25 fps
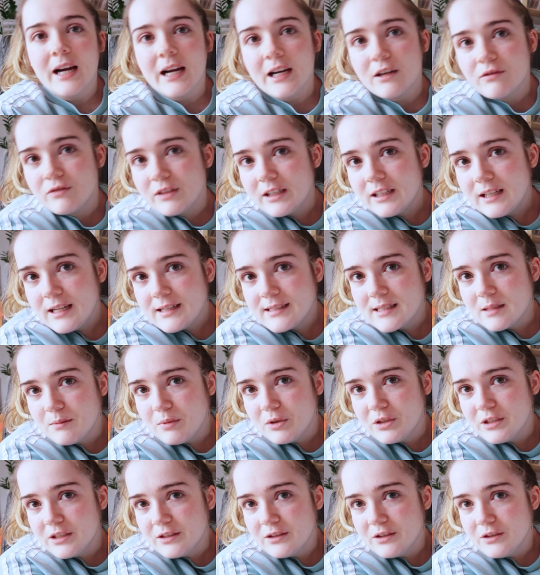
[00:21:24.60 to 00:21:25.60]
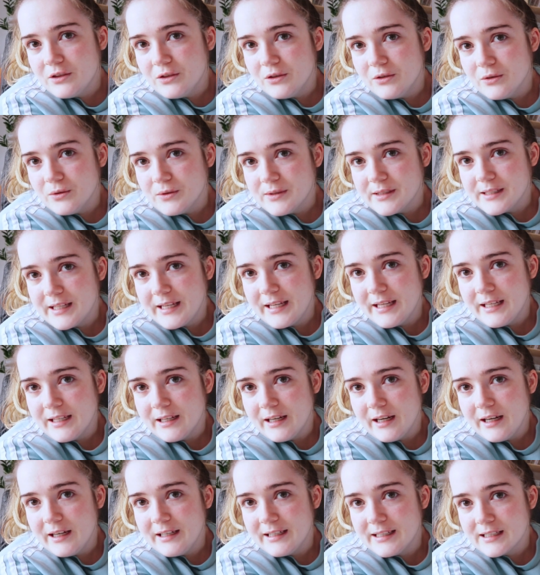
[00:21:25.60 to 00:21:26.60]
I have realized that putting the doodles
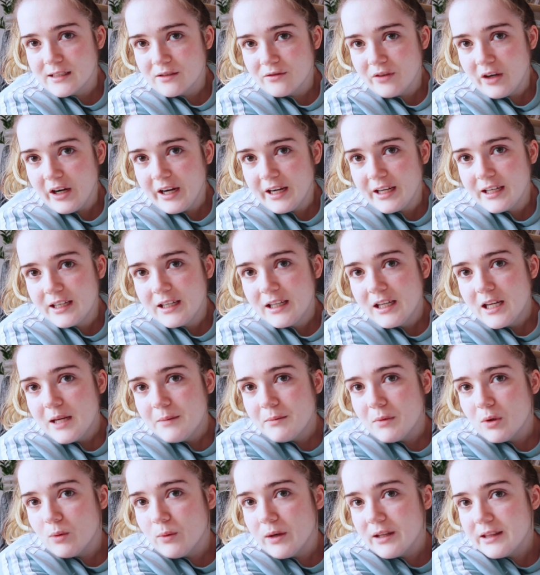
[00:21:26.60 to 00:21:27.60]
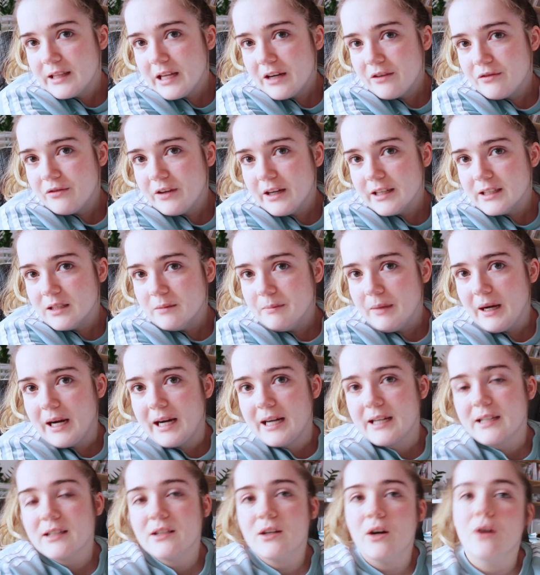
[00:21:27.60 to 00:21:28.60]
here is fine, but when they're further
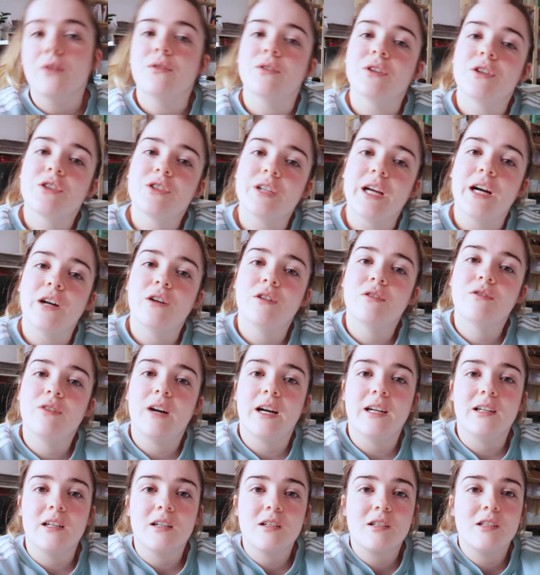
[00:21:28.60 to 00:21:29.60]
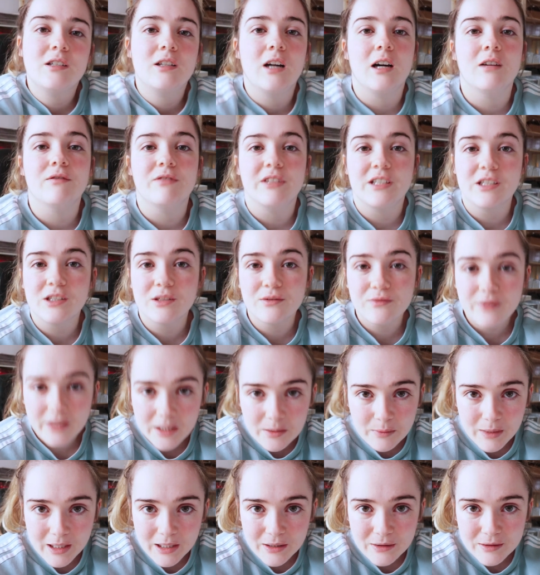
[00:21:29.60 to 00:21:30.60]
back on the shelf, I actually can't reach them
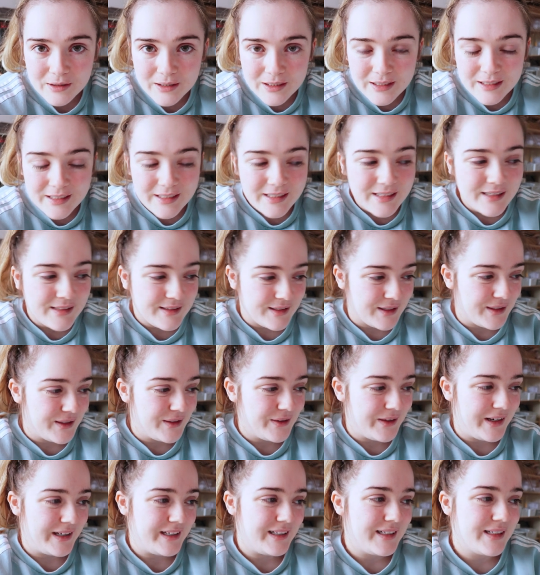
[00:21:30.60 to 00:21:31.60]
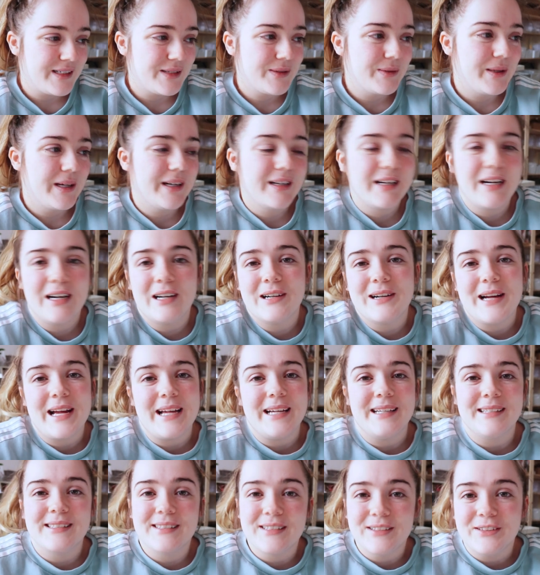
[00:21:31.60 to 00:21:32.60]
very well. So I need to work out
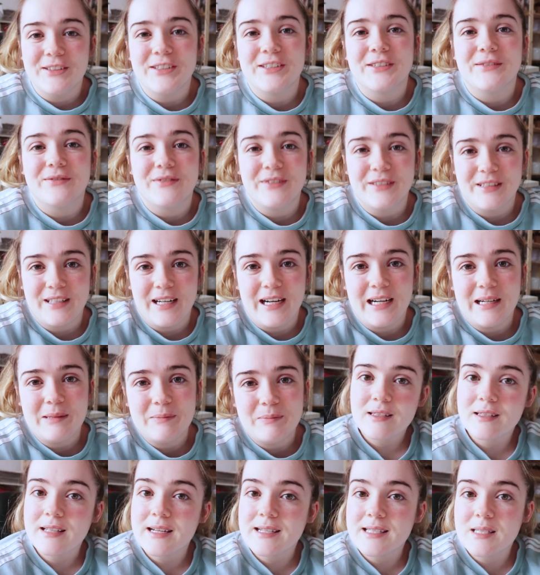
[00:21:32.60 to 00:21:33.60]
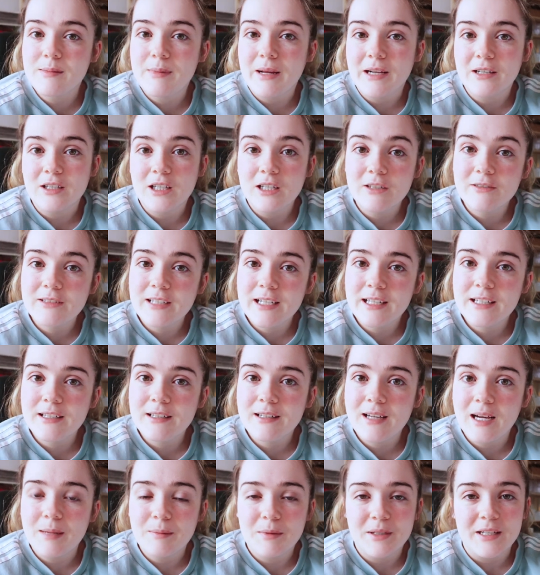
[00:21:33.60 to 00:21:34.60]
a solution for that. So that is the plan
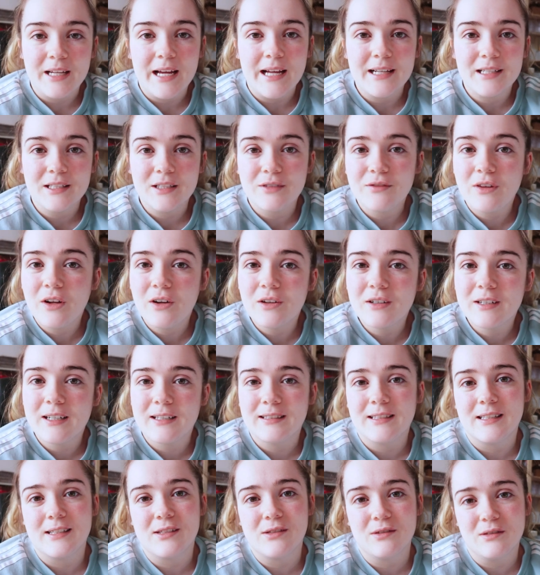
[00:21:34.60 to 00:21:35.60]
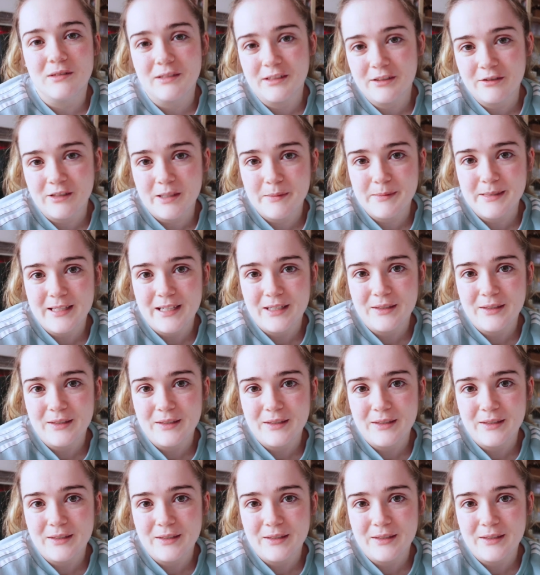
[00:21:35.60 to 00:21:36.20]
currently. I'm gonna edit the vlog and then sort the scripts